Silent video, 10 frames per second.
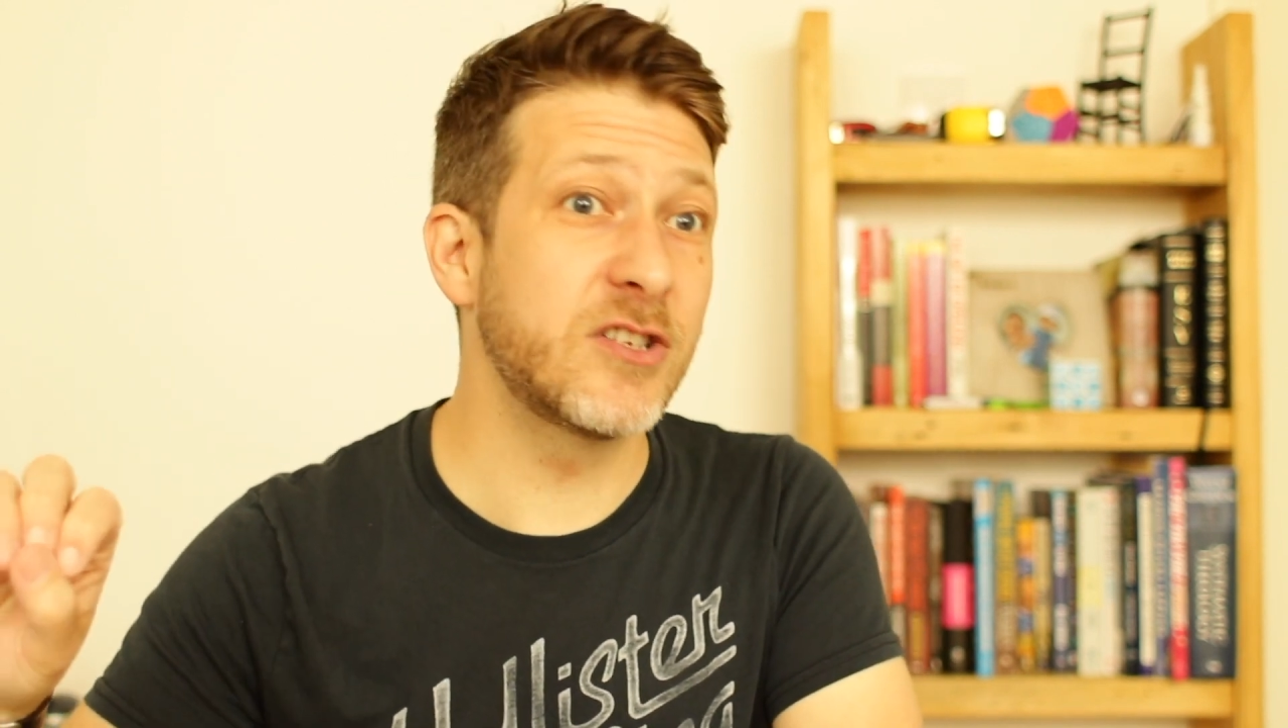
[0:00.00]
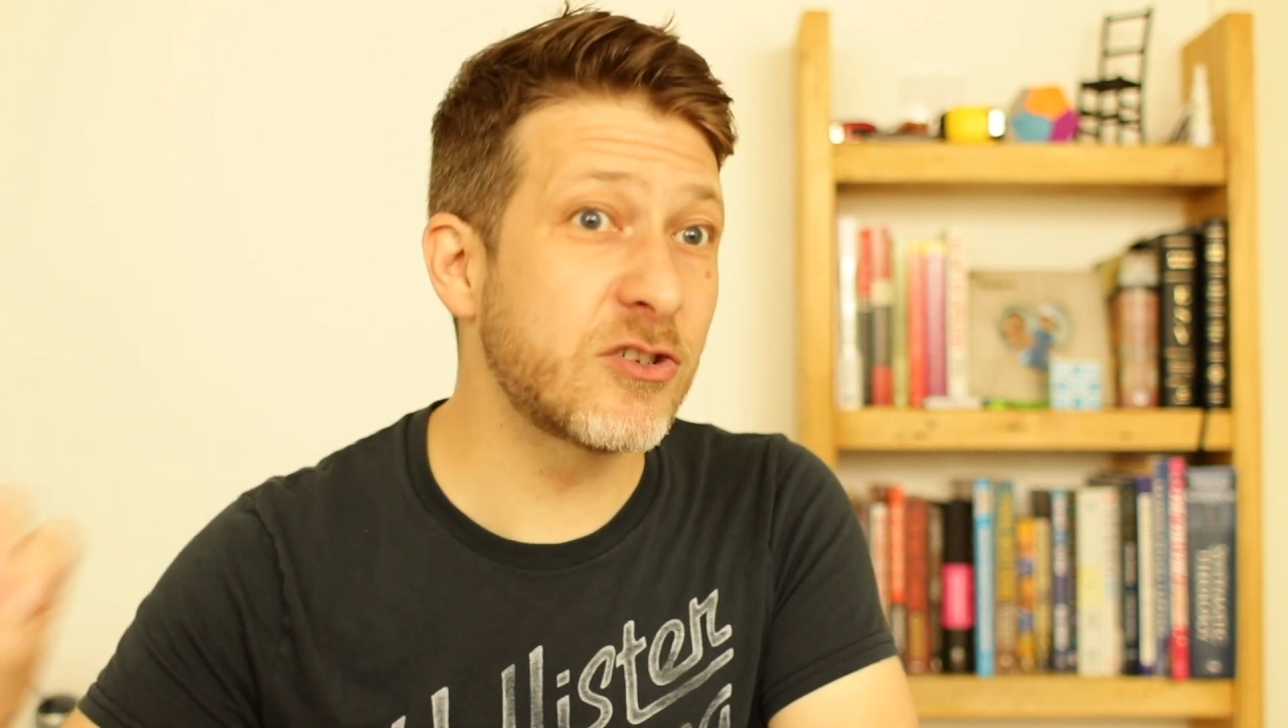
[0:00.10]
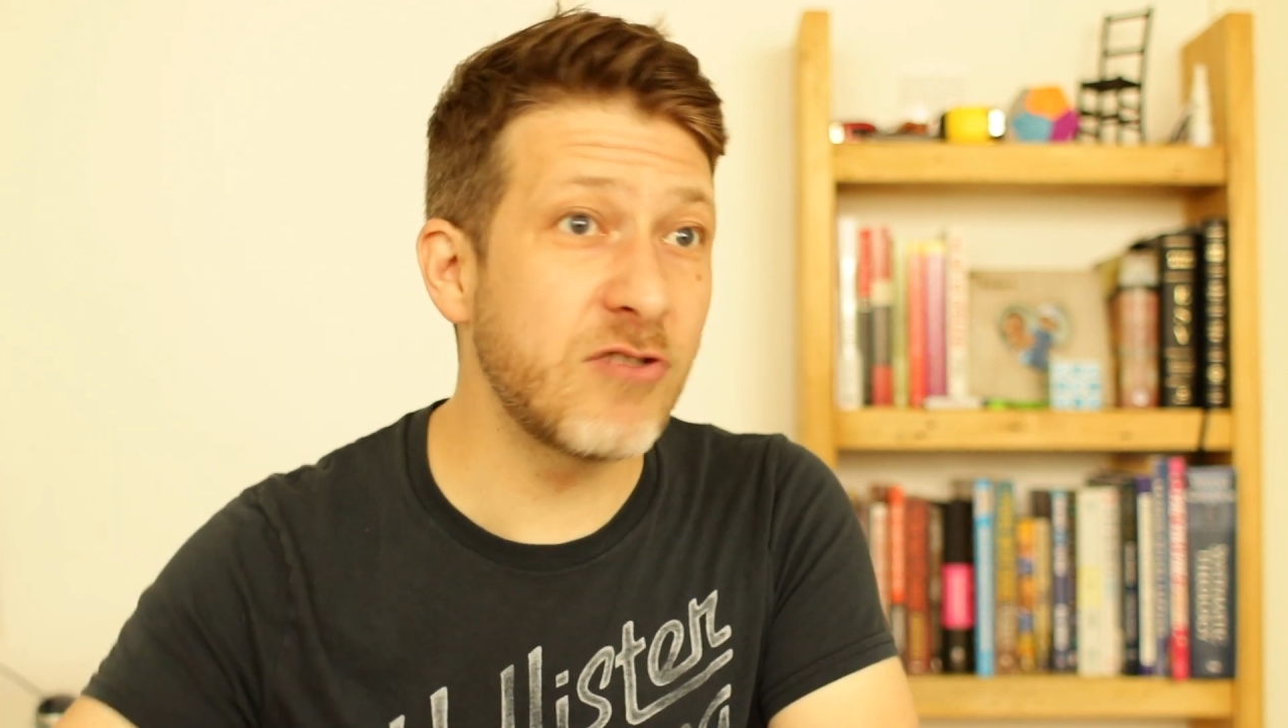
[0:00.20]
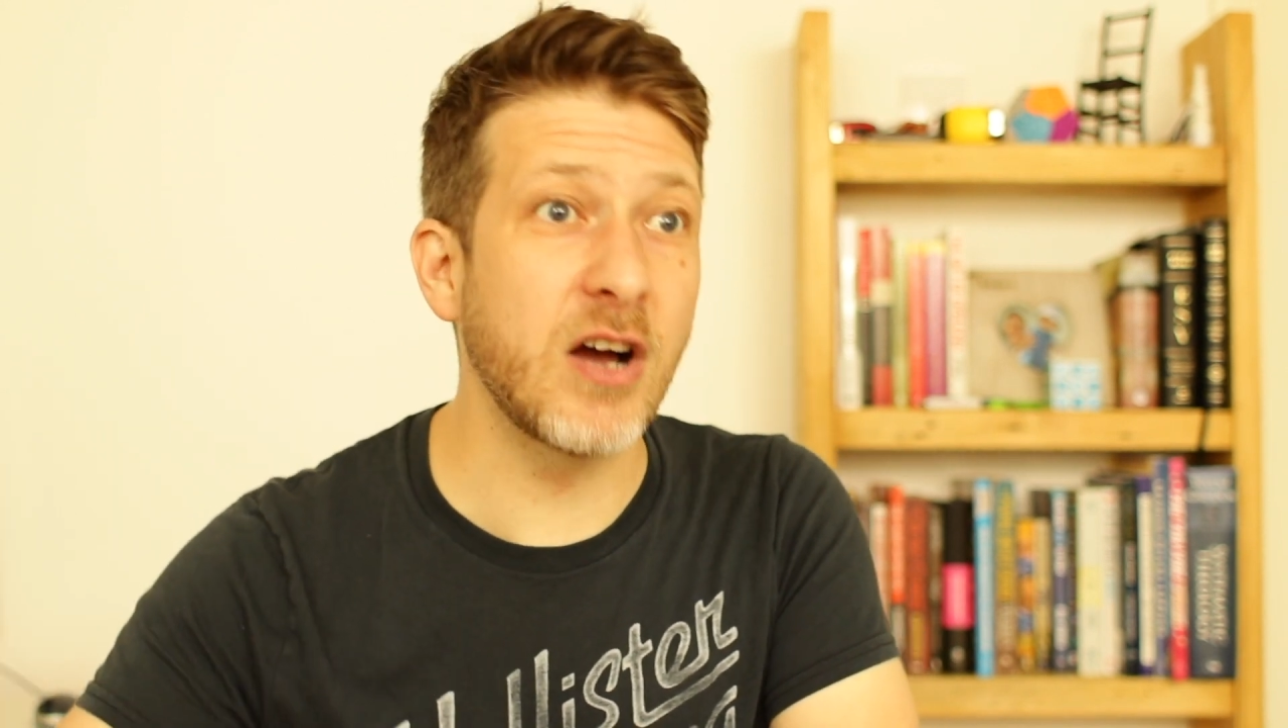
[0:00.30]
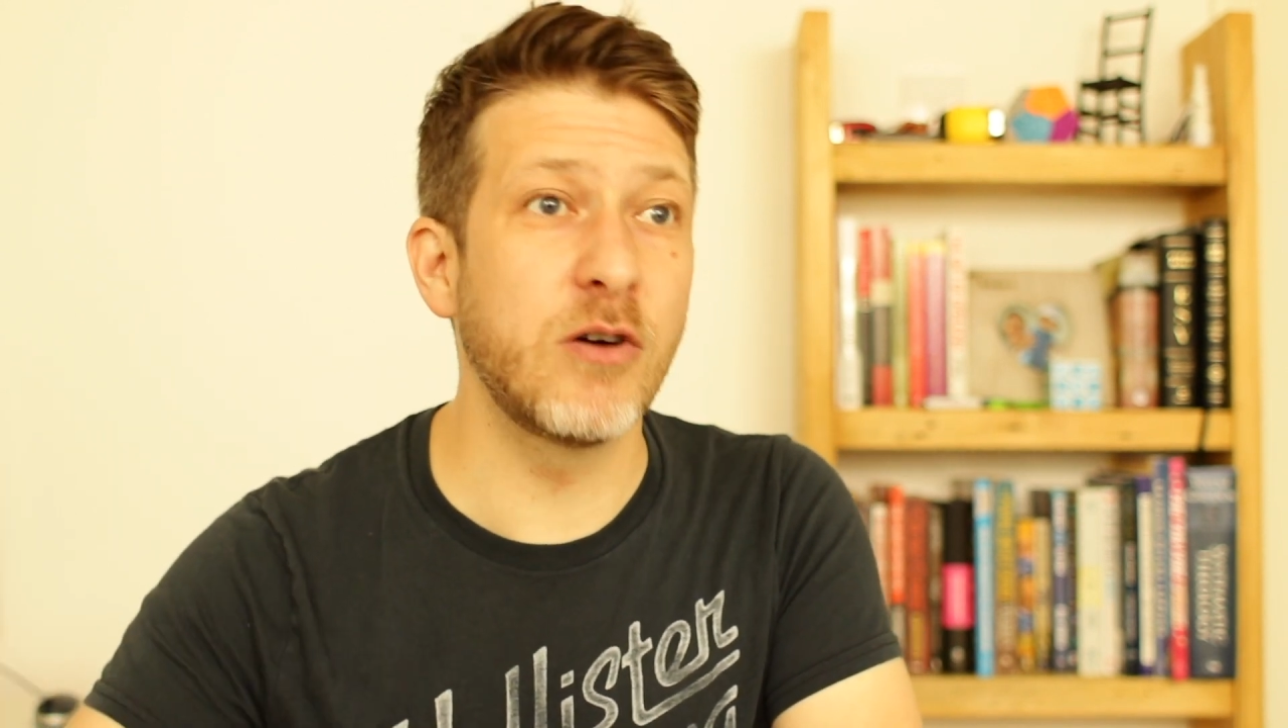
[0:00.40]

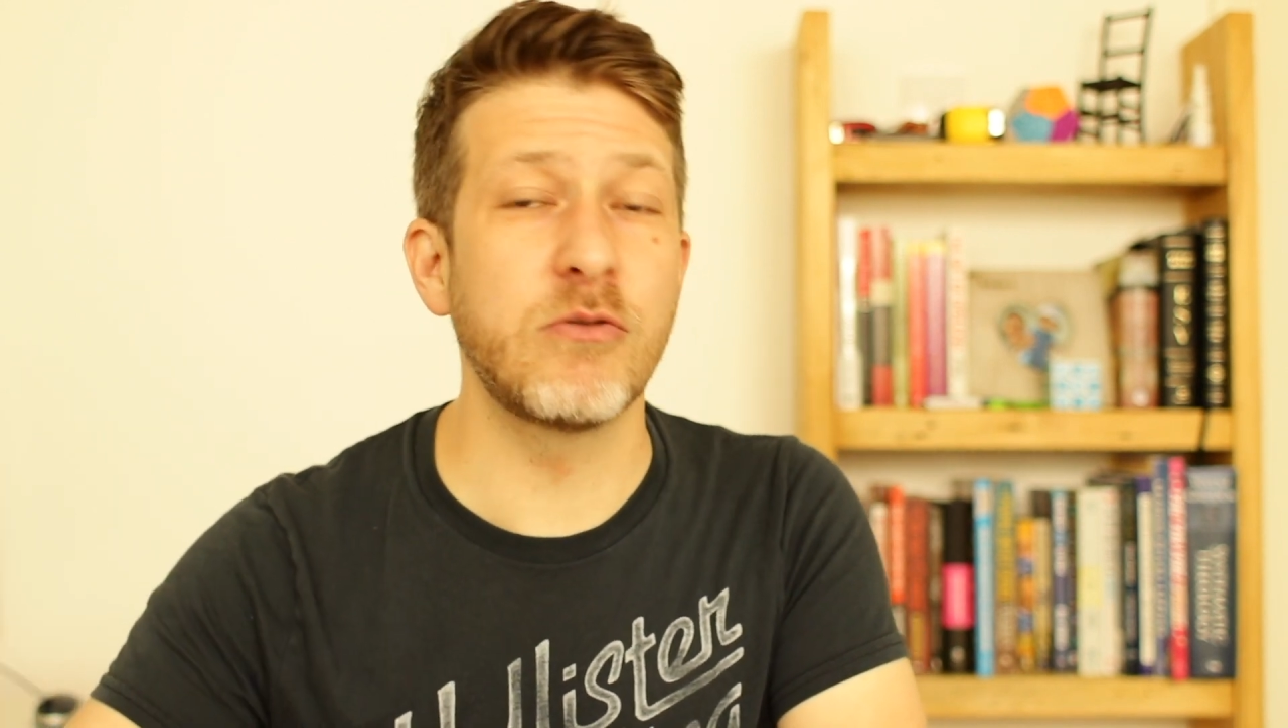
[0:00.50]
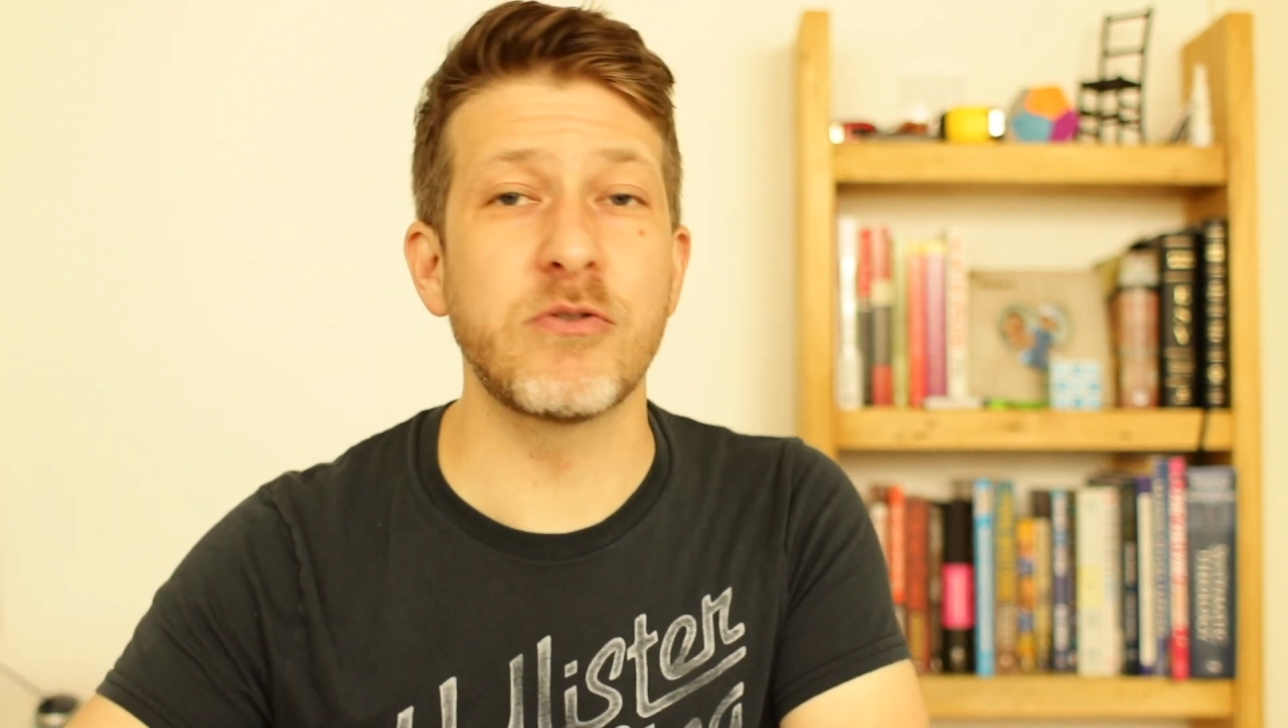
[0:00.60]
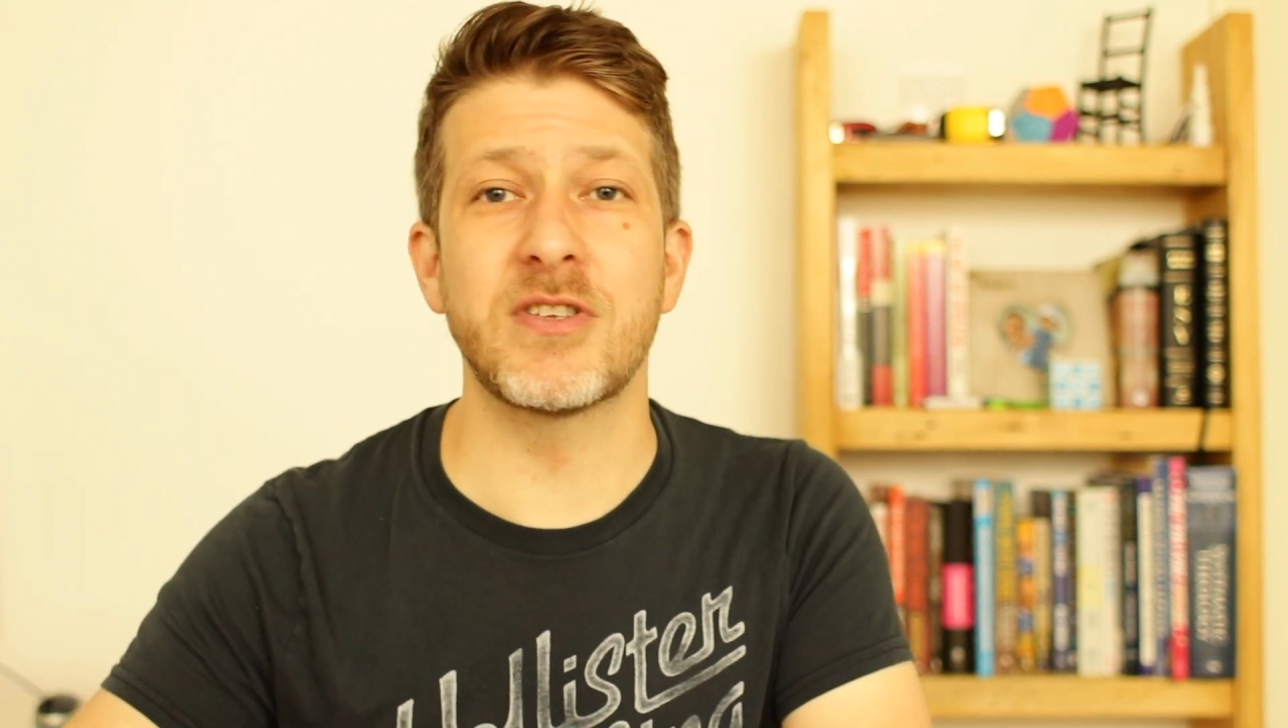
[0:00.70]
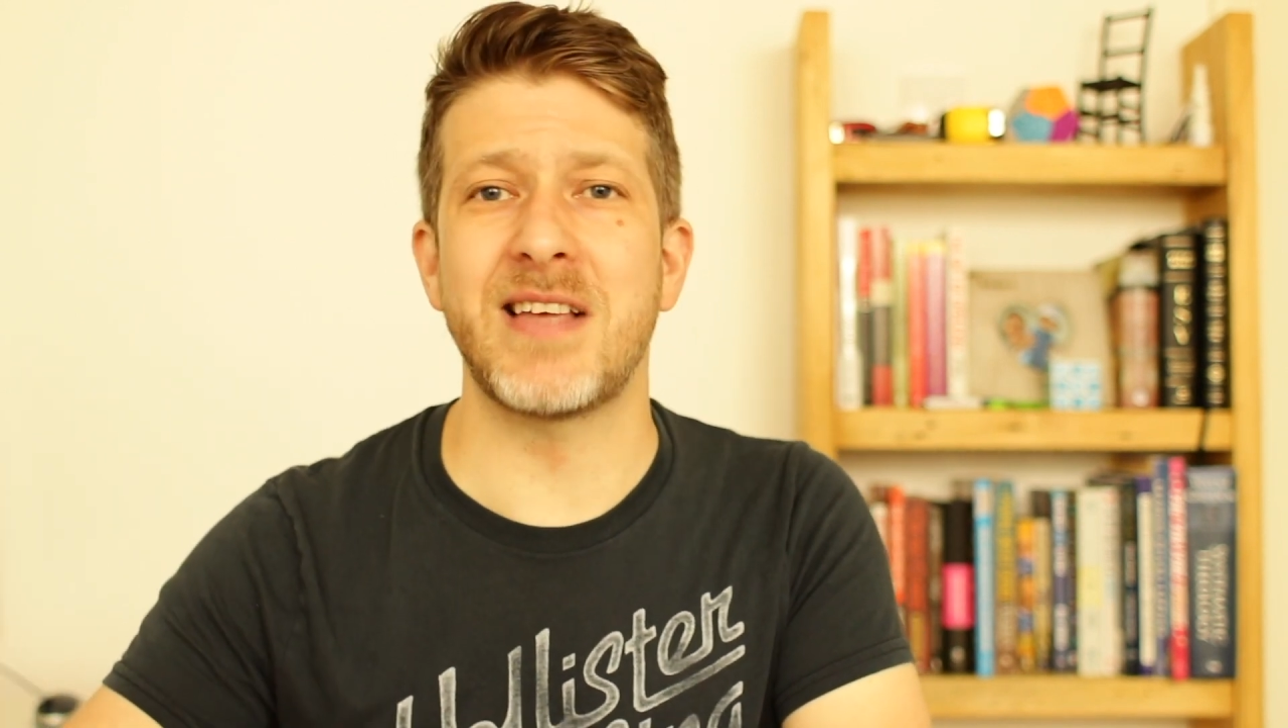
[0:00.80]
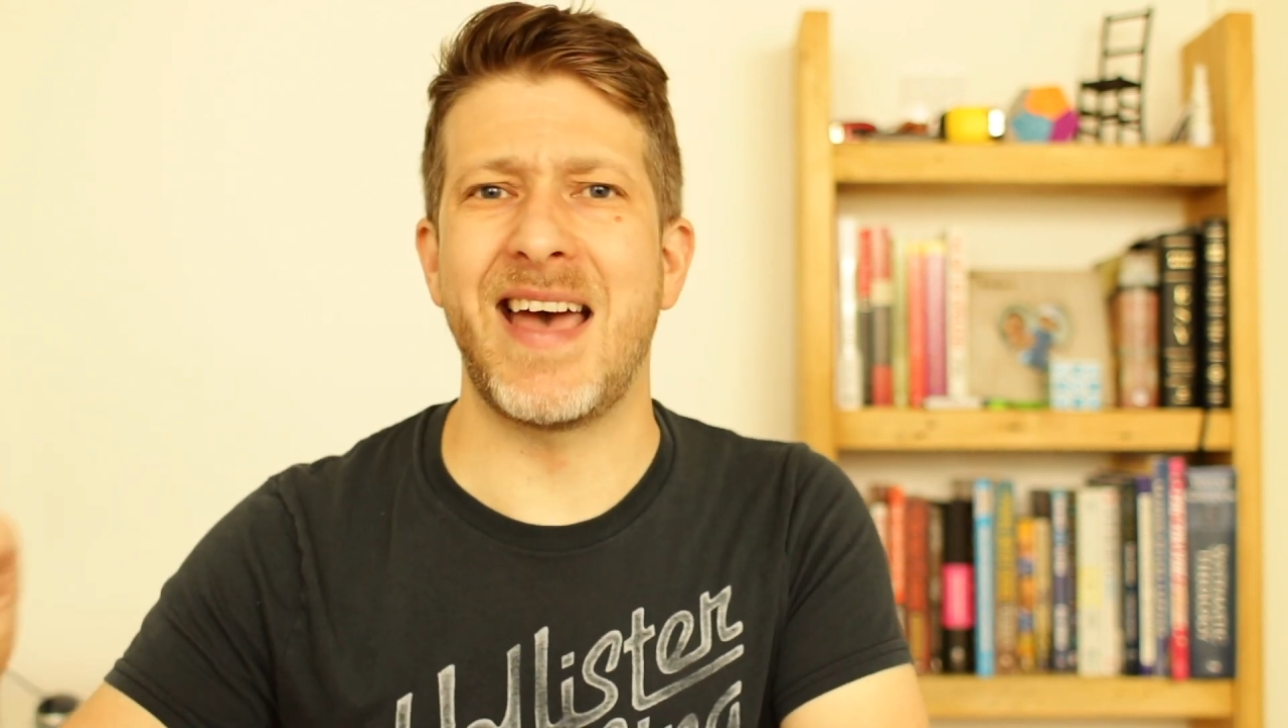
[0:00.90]
struggles